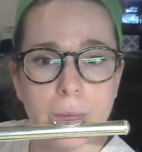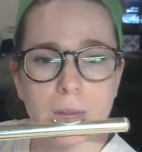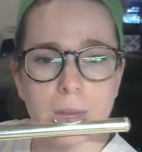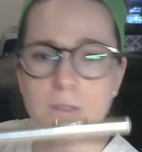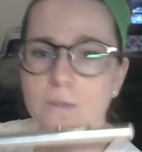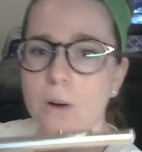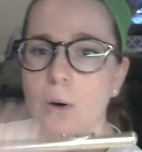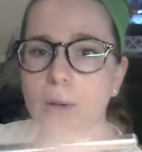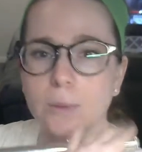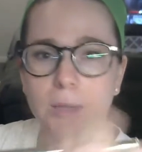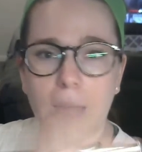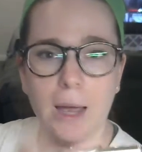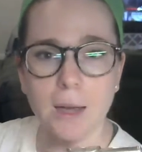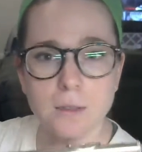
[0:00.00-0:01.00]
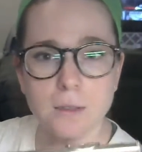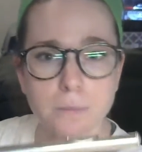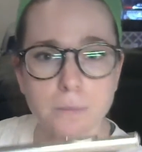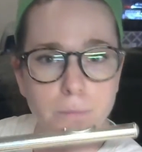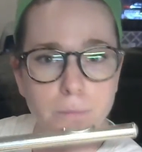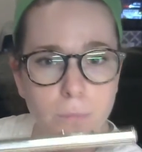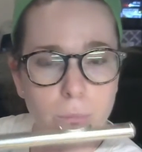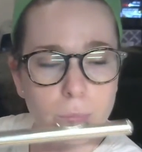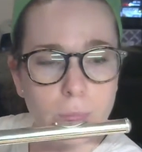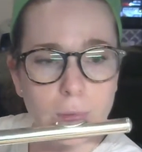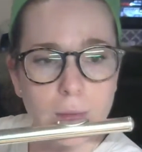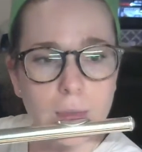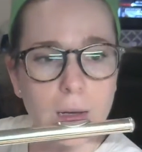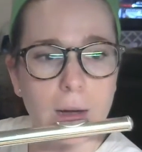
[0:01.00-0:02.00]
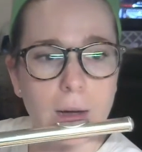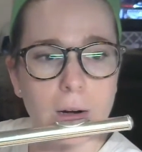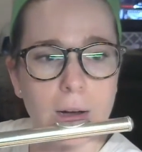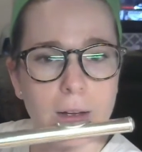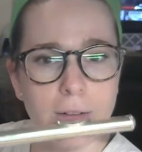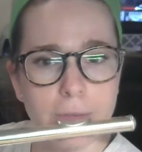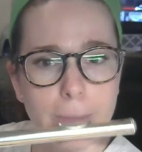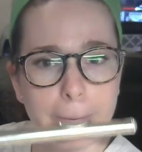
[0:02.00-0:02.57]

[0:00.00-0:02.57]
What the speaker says: is very relaxed. The higher F,